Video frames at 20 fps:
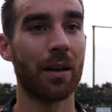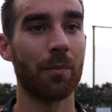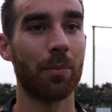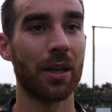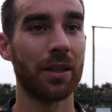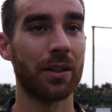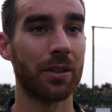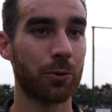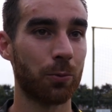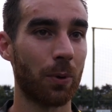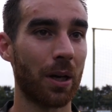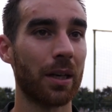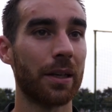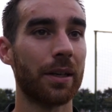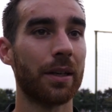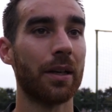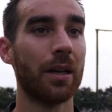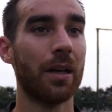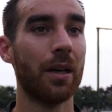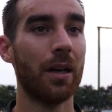I played as well
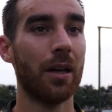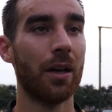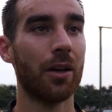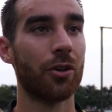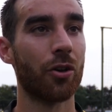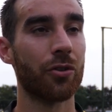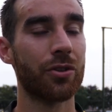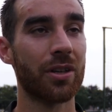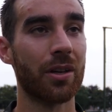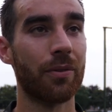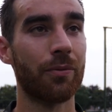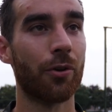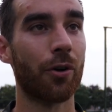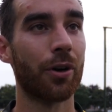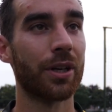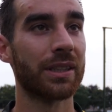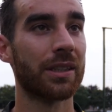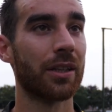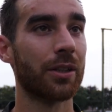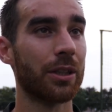in Nottingham
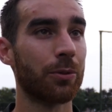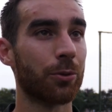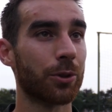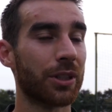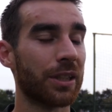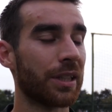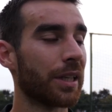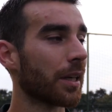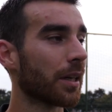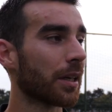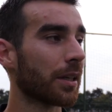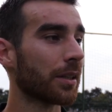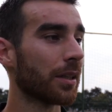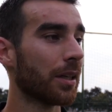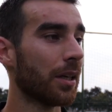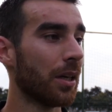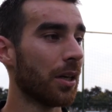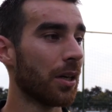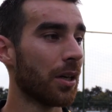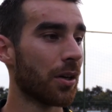Forest, that it was in England.
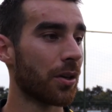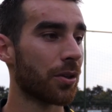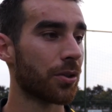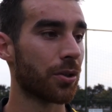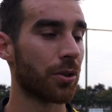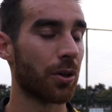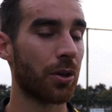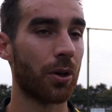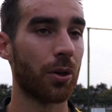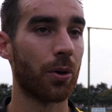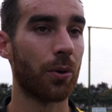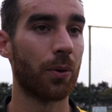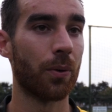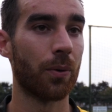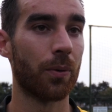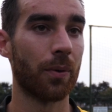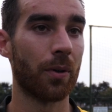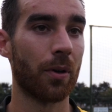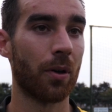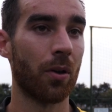
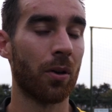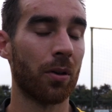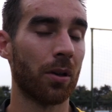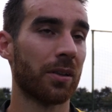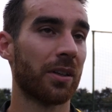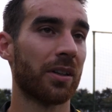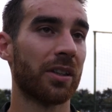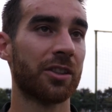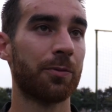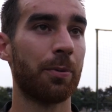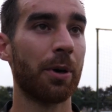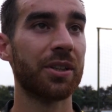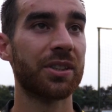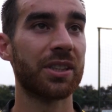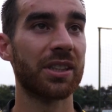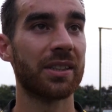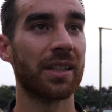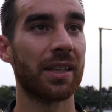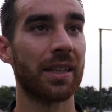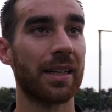So all the
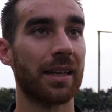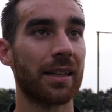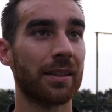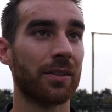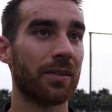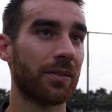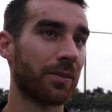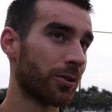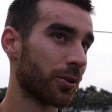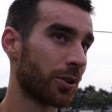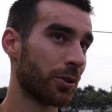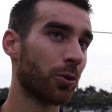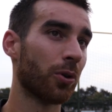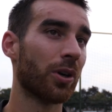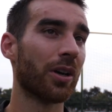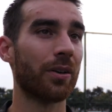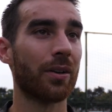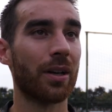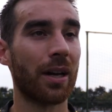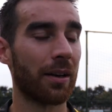experiences that
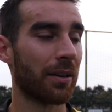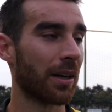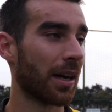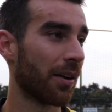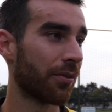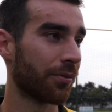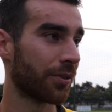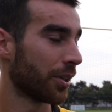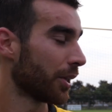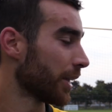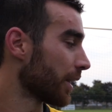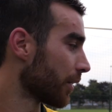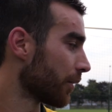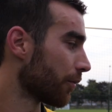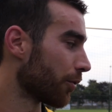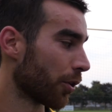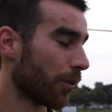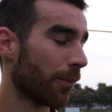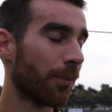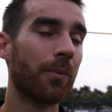I've taken
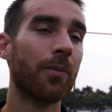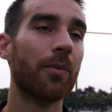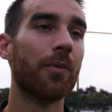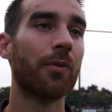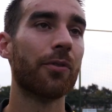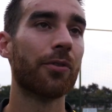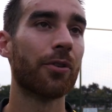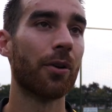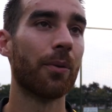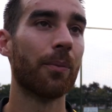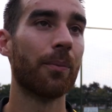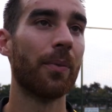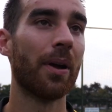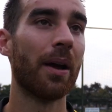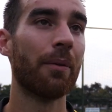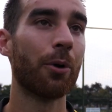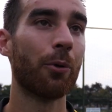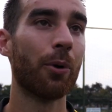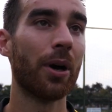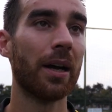from
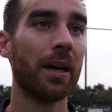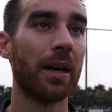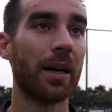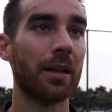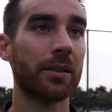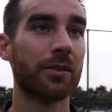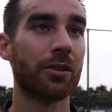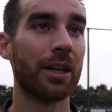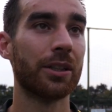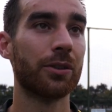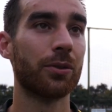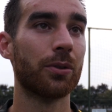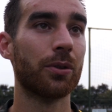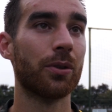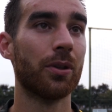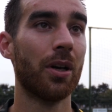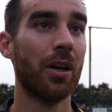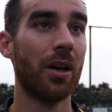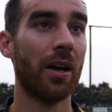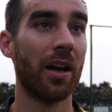everywhere, I'll try
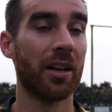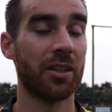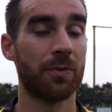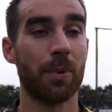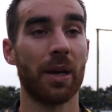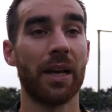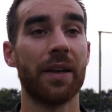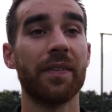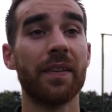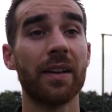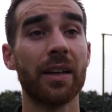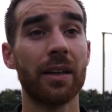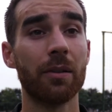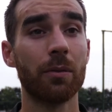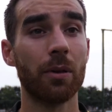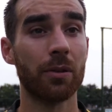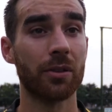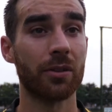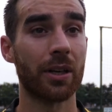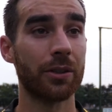to explain
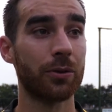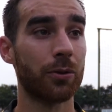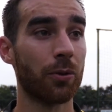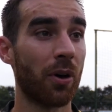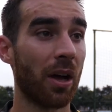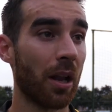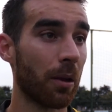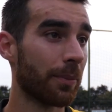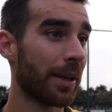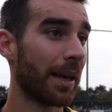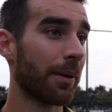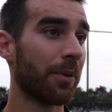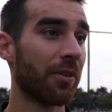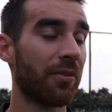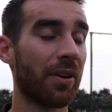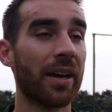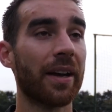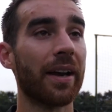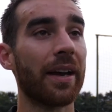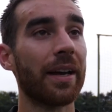them, I'll try to help them
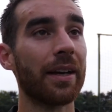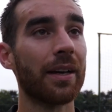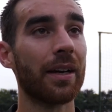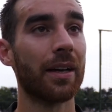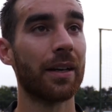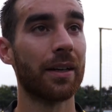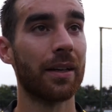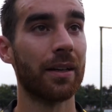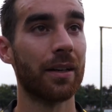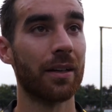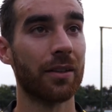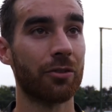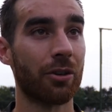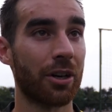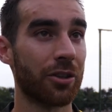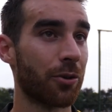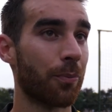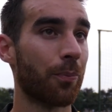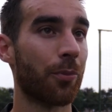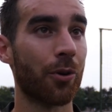if I can, and
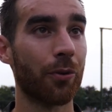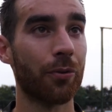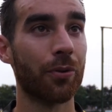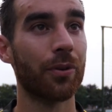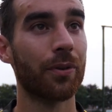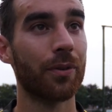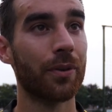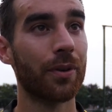try to improve.